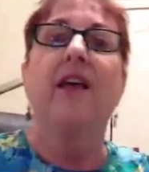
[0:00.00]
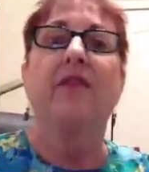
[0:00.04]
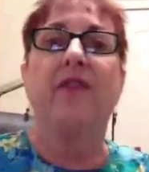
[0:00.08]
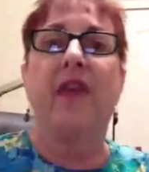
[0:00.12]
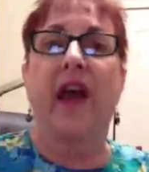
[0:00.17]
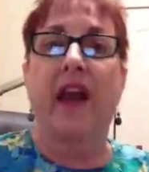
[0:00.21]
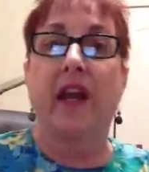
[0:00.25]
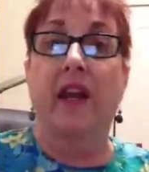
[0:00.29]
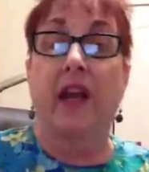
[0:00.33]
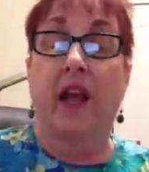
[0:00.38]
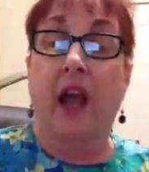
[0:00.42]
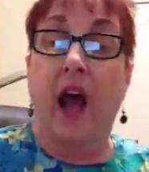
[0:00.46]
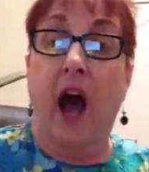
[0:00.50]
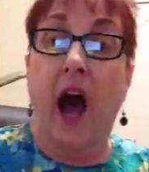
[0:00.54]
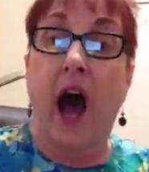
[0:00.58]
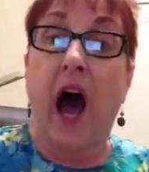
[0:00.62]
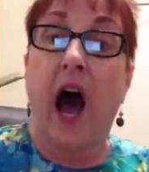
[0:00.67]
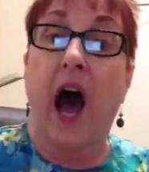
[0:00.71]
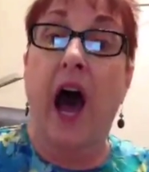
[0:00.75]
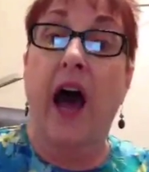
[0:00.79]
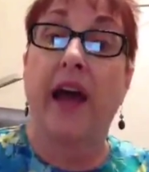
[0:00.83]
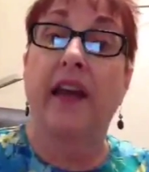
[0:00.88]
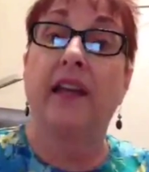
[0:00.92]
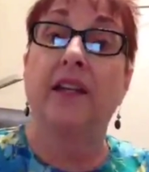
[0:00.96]
That
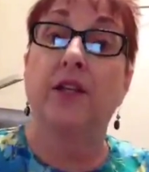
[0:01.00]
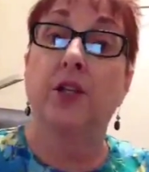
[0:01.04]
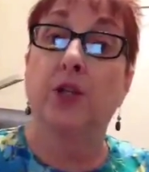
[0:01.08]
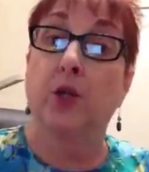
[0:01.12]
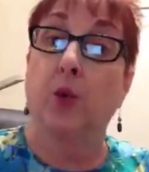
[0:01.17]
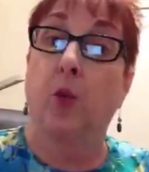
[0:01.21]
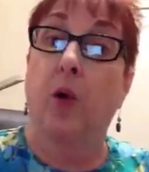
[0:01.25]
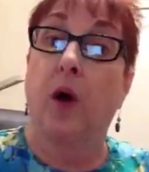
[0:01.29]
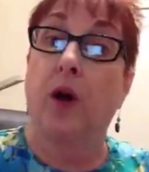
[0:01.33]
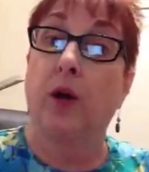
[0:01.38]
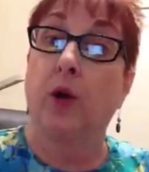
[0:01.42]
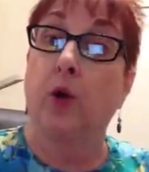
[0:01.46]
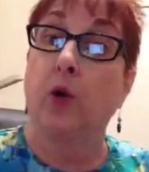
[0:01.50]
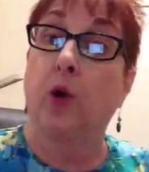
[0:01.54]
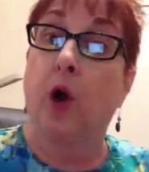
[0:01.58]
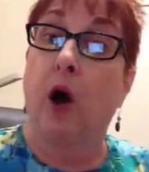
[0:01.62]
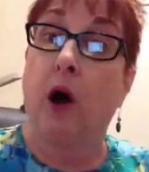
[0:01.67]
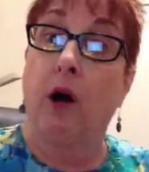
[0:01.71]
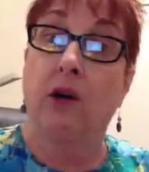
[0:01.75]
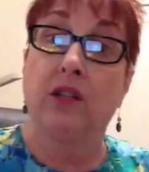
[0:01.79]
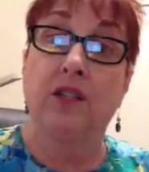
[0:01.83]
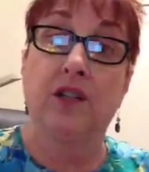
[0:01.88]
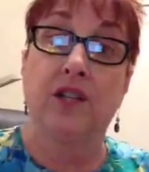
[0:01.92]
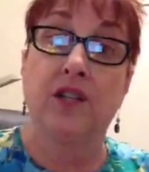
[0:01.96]
God is the one who
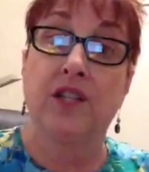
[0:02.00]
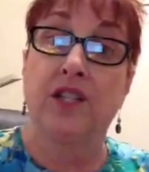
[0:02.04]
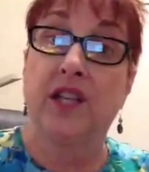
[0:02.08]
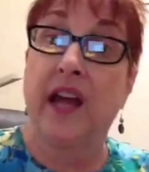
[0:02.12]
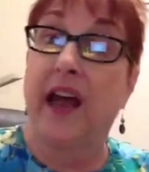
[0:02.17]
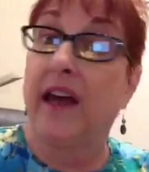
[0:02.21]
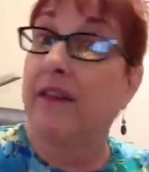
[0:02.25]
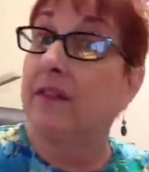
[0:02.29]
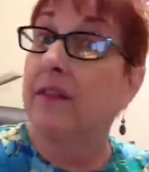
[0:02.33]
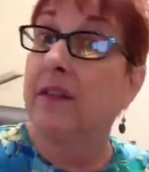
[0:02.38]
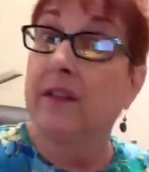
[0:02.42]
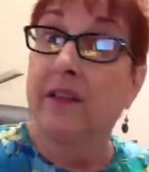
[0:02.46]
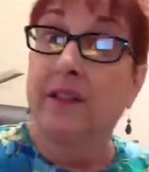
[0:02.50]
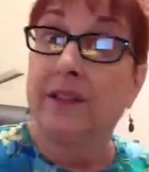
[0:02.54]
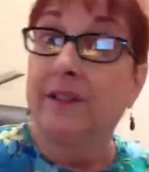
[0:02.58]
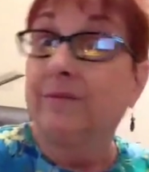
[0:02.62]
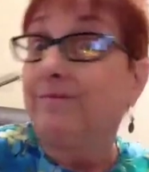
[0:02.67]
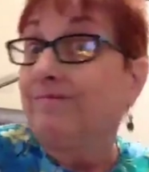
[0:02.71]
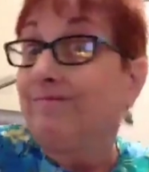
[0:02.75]
causes death.